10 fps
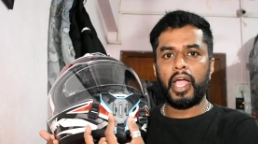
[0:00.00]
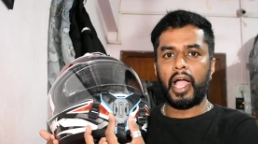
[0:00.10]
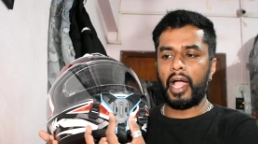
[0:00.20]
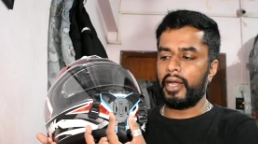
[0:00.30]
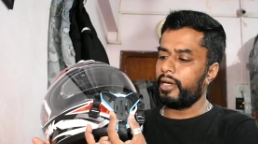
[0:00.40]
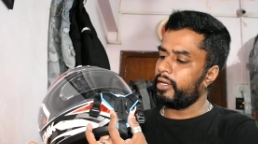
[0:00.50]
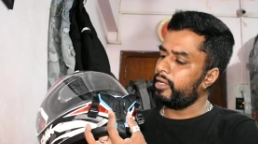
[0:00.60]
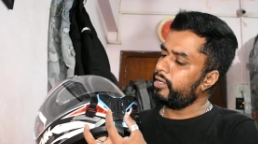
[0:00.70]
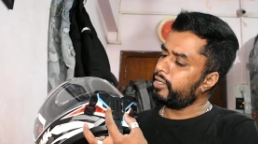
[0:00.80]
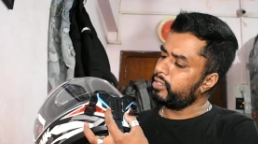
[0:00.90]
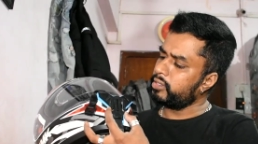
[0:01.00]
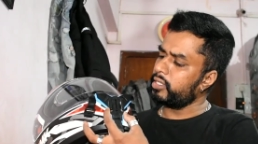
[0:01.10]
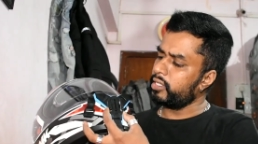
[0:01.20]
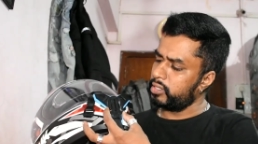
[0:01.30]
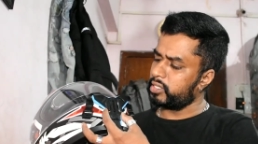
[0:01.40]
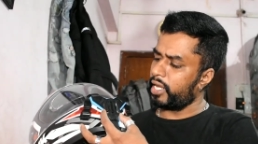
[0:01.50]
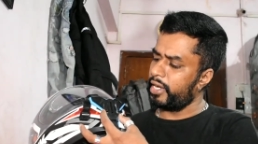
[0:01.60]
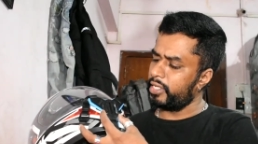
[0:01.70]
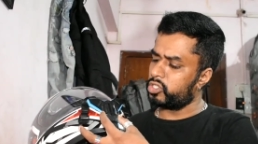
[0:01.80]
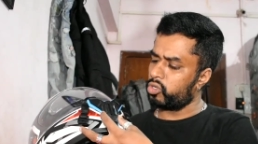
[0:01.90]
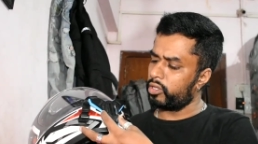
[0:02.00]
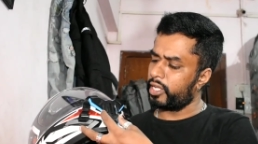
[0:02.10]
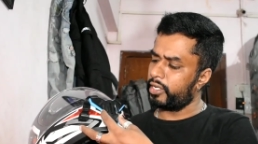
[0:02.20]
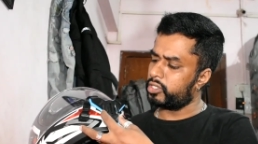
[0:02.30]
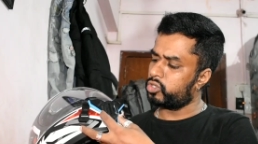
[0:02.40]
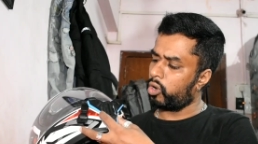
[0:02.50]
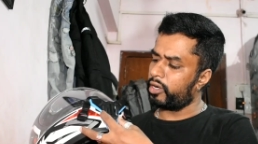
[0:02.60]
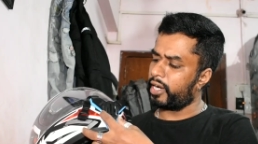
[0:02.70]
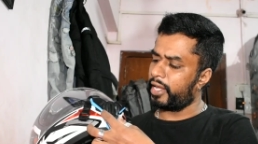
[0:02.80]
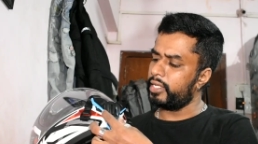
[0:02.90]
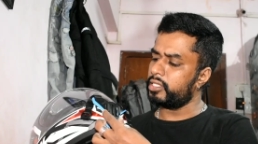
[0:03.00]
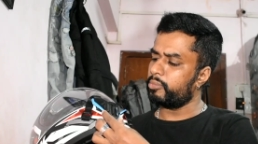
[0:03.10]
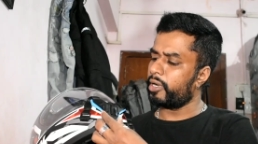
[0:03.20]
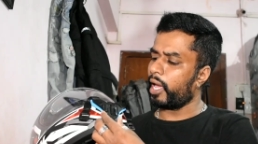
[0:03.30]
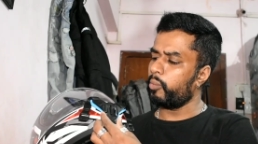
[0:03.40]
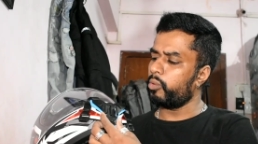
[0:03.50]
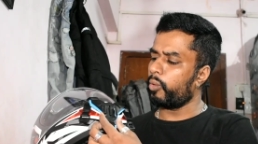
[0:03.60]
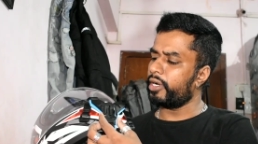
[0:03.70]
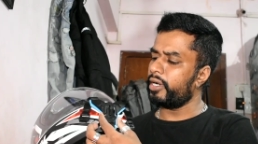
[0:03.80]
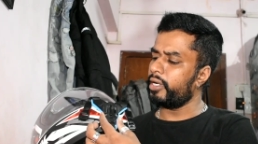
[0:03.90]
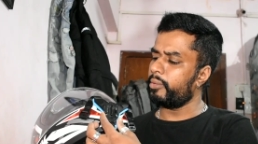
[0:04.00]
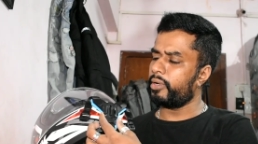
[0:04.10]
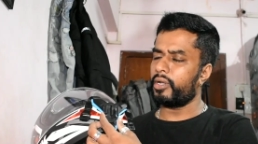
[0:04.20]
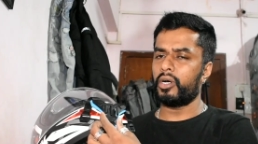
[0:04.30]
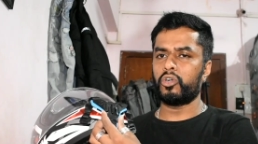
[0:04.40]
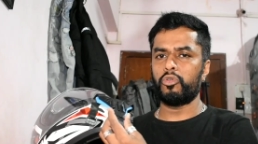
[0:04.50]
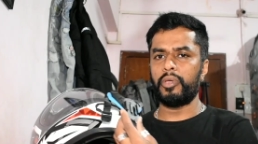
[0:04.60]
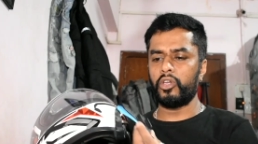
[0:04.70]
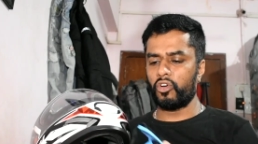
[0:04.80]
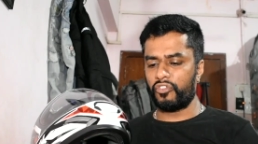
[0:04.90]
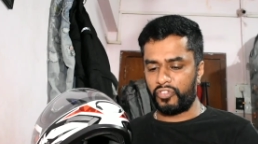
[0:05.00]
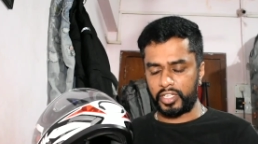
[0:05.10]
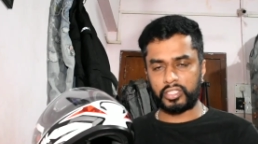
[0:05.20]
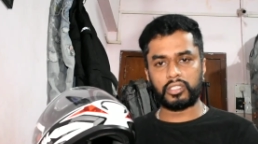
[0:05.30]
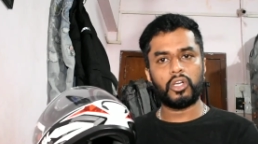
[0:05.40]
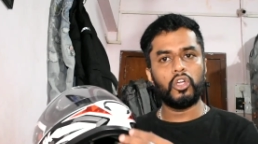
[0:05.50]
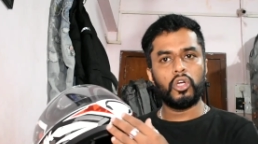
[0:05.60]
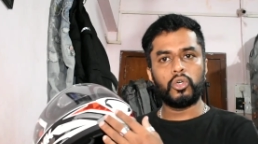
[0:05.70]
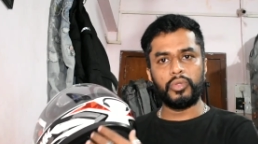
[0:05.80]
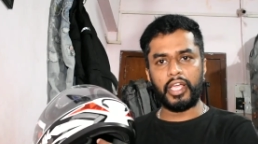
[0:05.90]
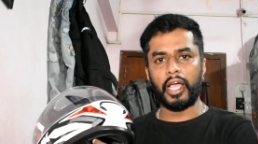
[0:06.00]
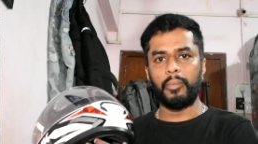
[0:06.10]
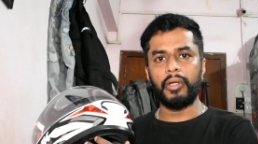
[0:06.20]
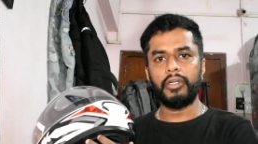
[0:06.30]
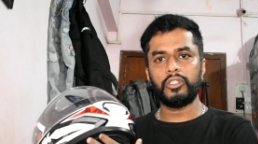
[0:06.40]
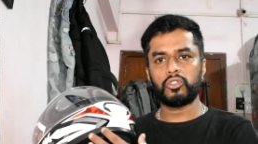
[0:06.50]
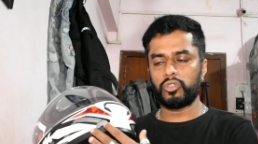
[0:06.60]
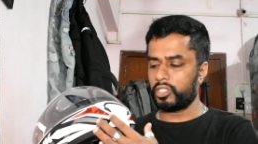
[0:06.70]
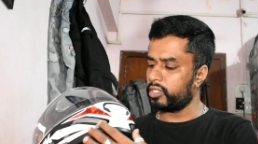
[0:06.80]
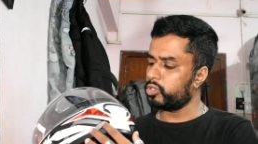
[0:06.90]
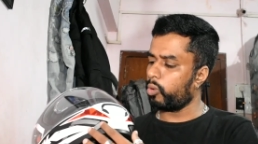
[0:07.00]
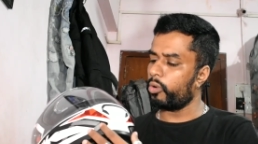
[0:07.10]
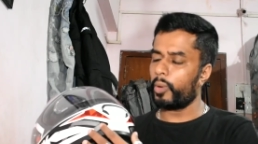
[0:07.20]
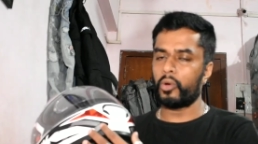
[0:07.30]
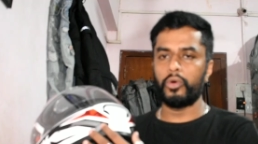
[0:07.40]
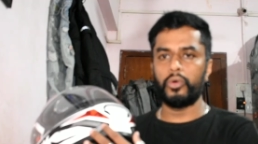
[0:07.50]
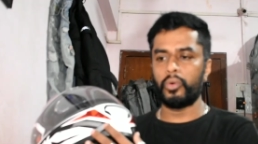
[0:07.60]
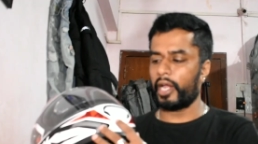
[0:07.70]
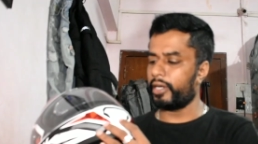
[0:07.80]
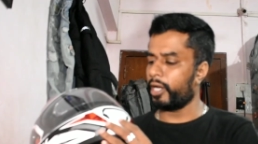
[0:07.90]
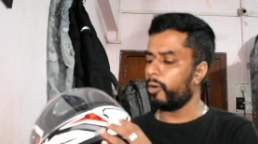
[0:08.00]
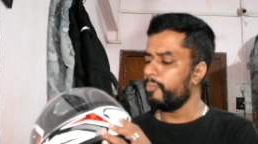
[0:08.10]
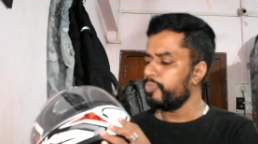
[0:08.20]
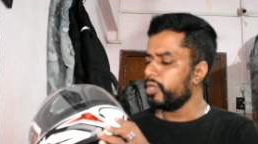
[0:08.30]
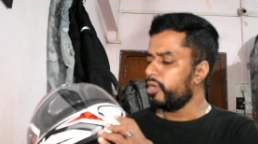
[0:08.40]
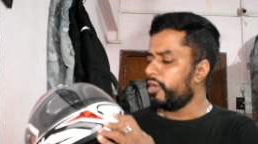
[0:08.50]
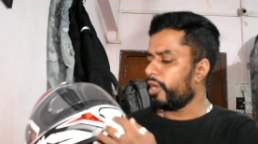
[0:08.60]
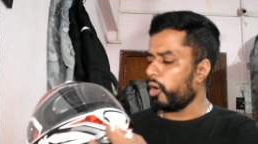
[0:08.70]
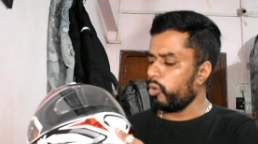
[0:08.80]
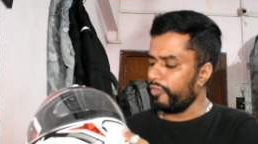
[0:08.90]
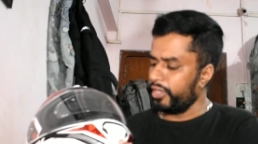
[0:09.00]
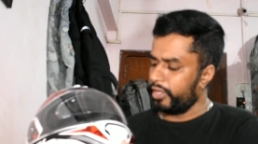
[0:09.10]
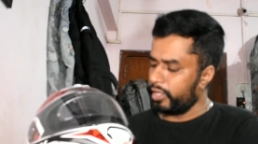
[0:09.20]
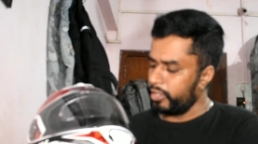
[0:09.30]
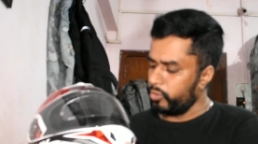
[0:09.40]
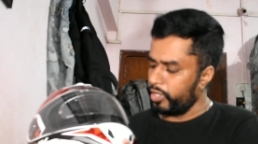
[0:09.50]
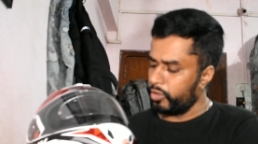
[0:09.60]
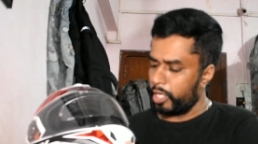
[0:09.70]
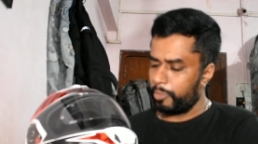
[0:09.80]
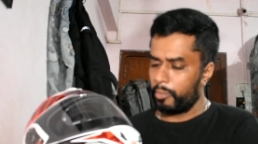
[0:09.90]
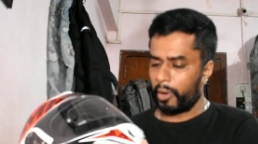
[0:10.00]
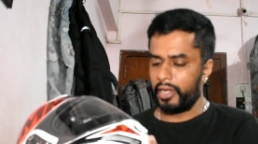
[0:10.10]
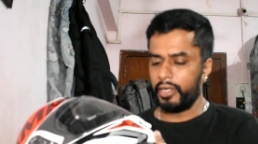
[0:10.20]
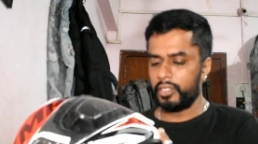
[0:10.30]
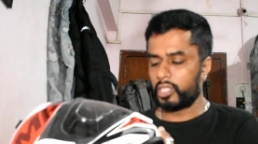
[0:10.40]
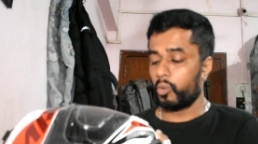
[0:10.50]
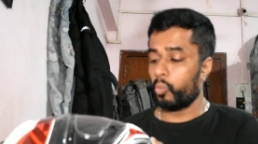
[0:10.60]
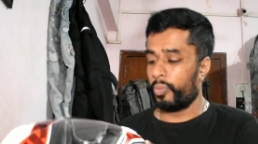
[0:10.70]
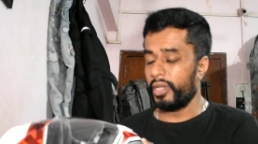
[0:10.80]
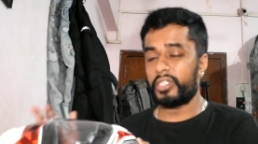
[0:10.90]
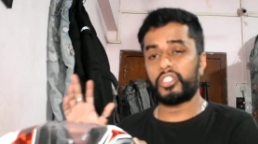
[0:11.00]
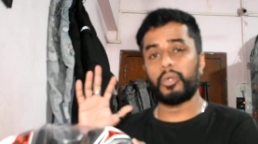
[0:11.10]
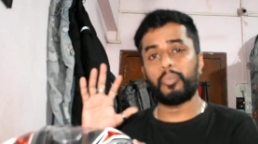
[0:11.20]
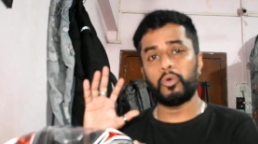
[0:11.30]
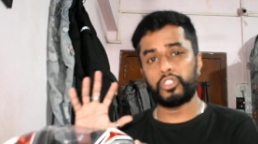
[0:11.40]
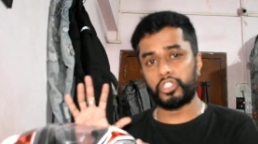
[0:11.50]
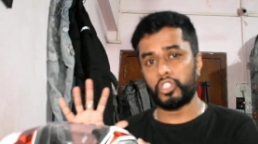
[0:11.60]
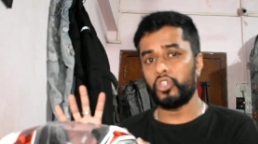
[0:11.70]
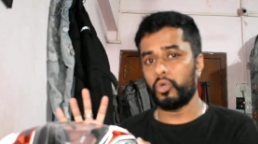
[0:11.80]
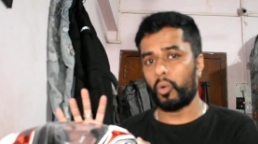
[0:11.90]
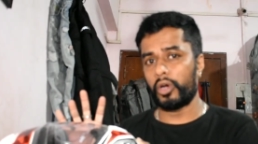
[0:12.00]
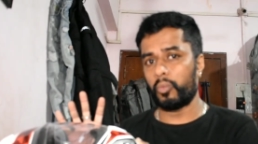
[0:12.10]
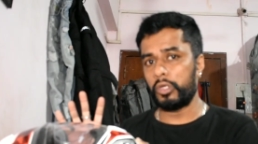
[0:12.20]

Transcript: and it is steady. It's not that it's not nice, but I wanted it to be fixed to the helmet. So this is what we're going to do right now. Now over here, you need to keep in mind is which position do you want it,